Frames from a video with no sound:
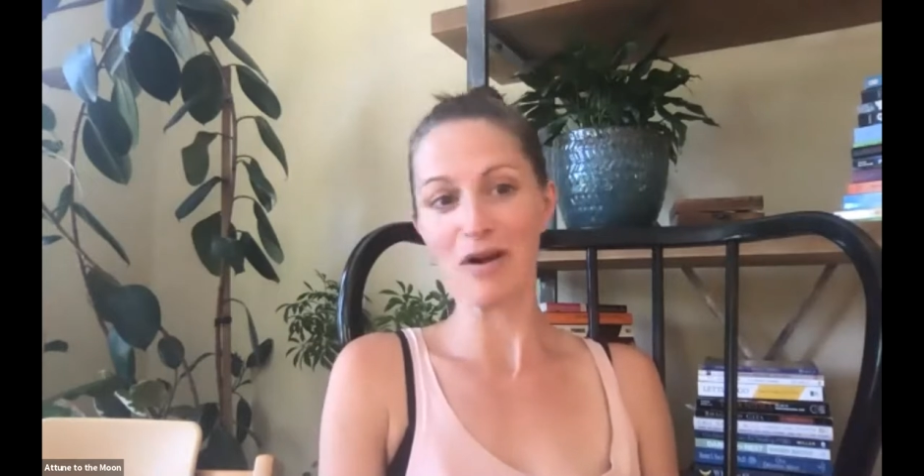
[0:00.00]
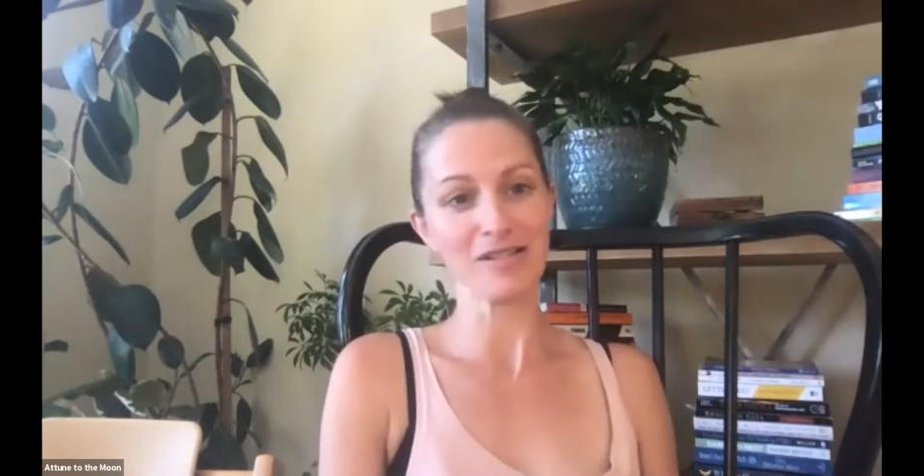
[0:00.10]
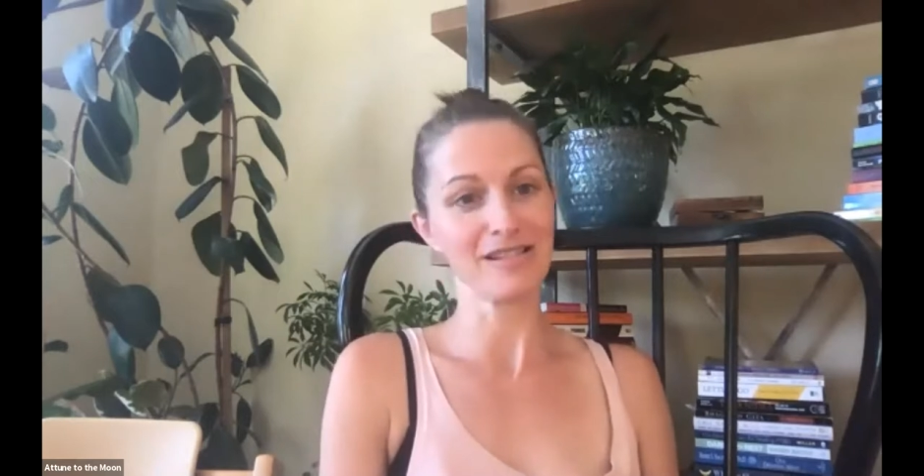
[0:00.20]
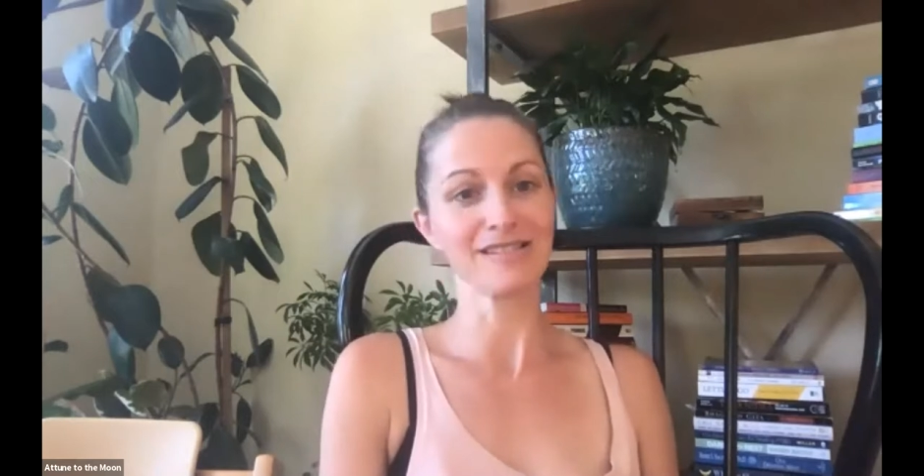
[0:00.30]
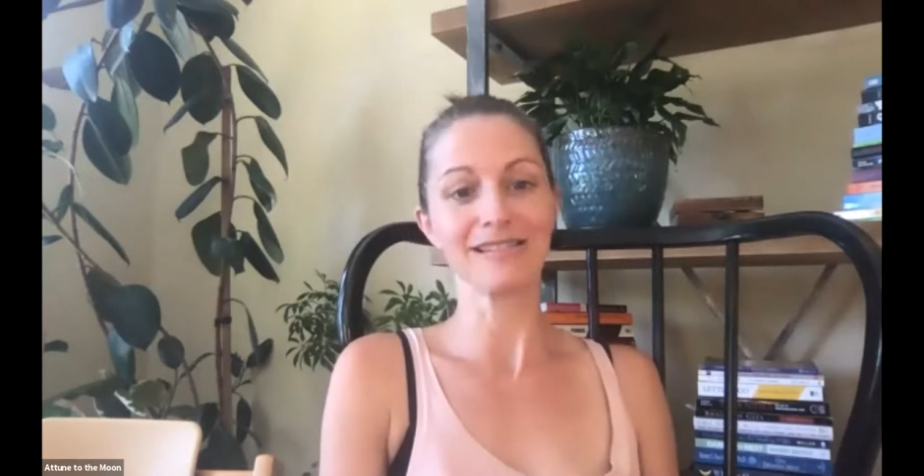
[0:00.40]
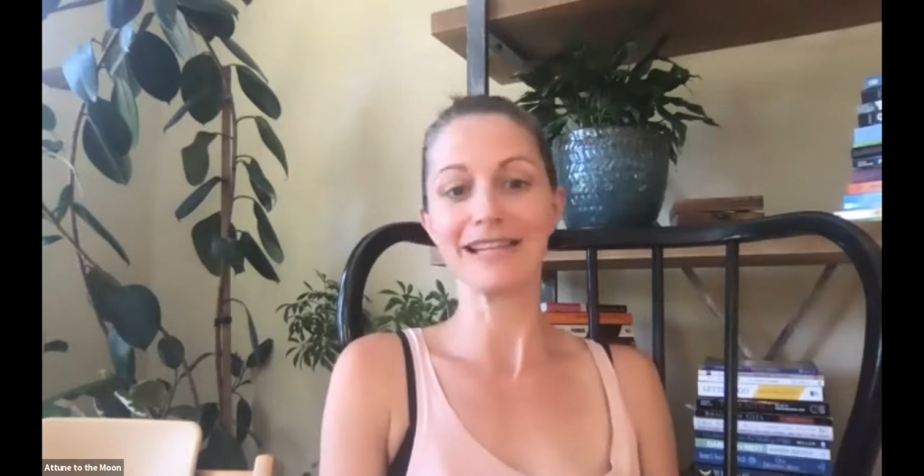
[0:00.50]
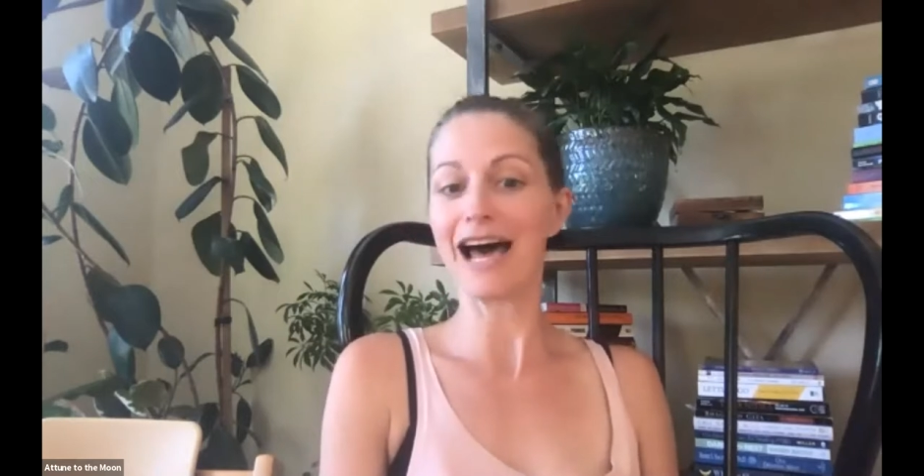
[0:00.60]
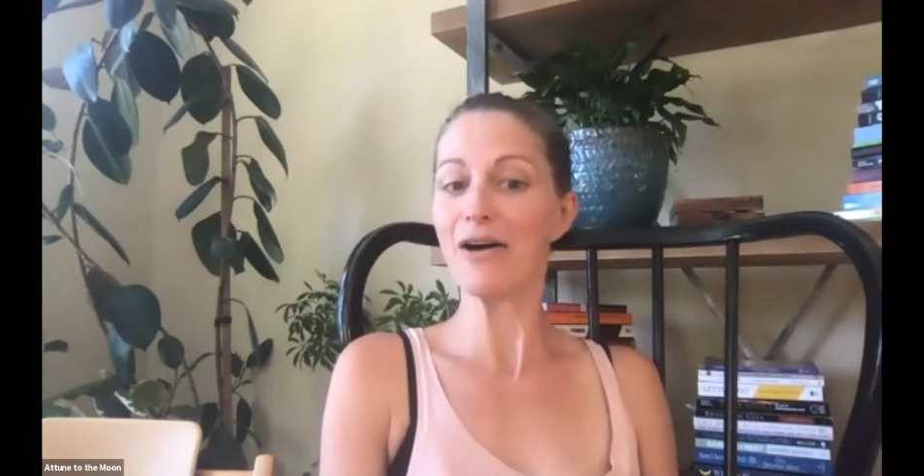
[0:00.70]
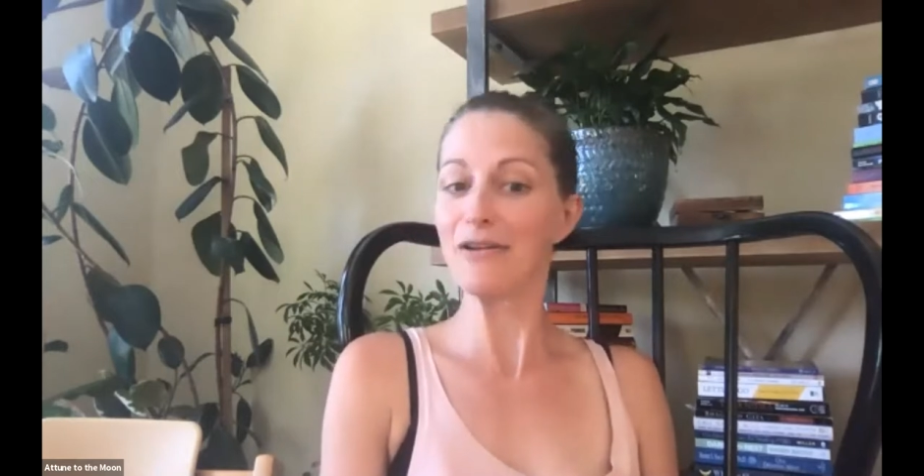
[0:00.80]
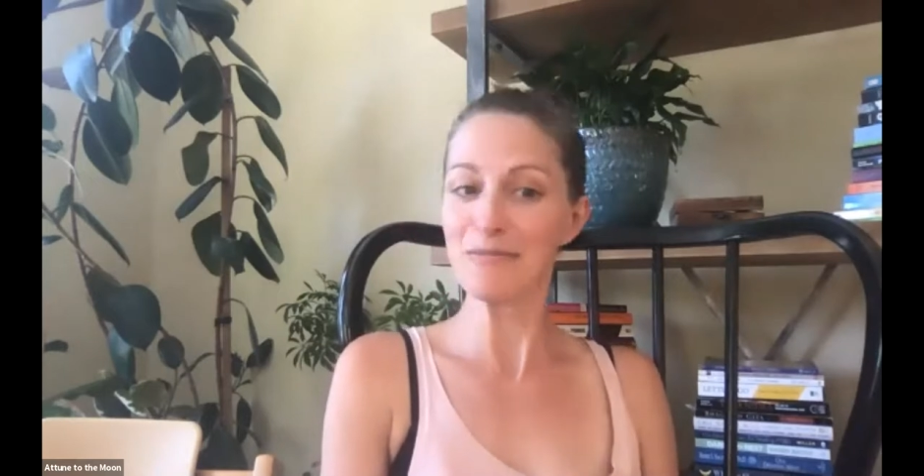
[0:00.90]
so Mars
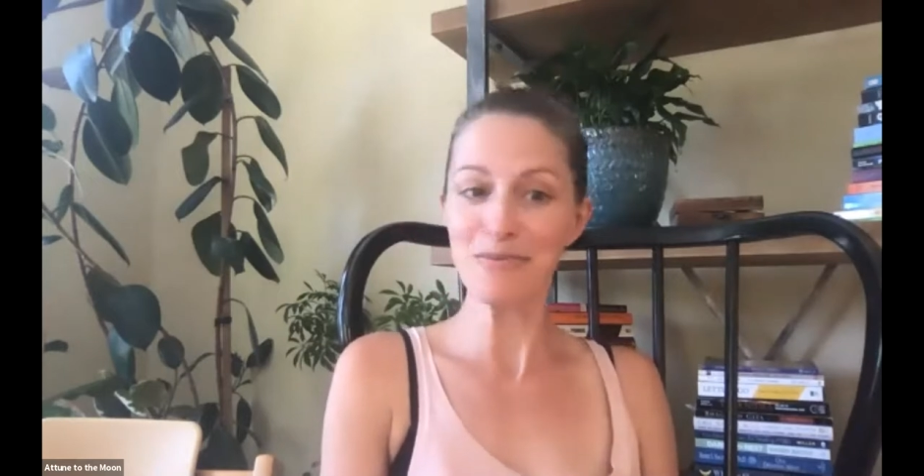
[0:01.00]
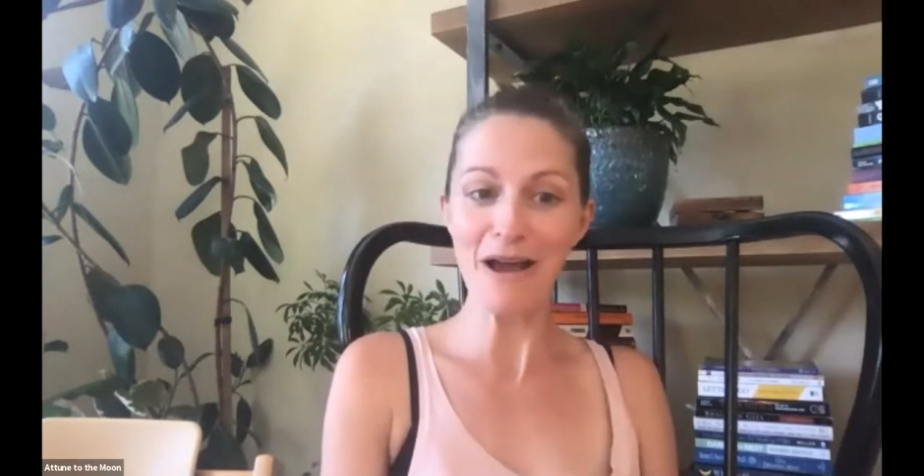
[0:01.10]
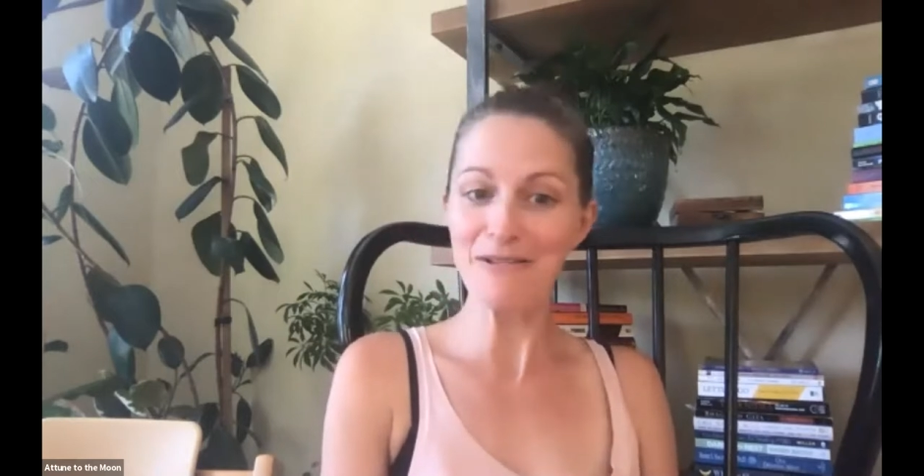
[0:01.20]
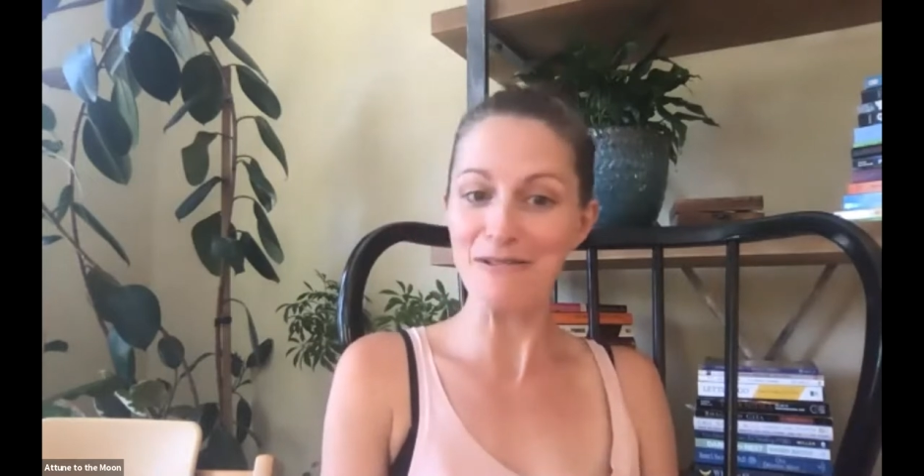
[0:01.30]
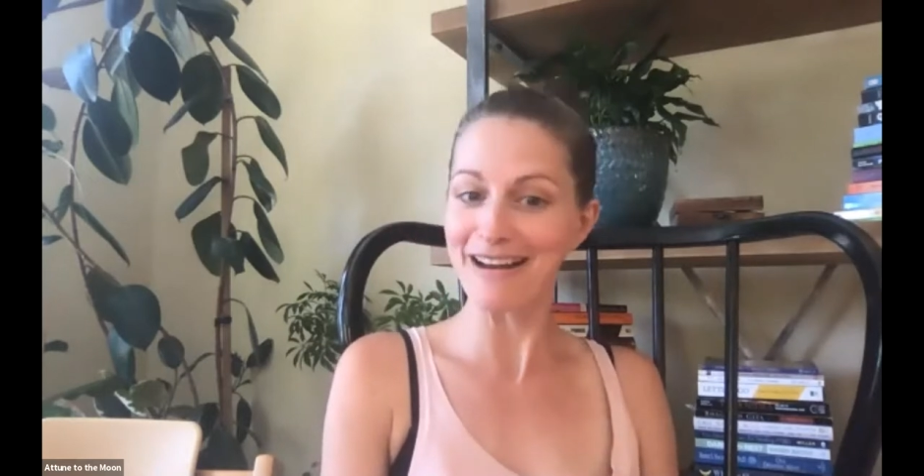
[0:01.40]
is loud and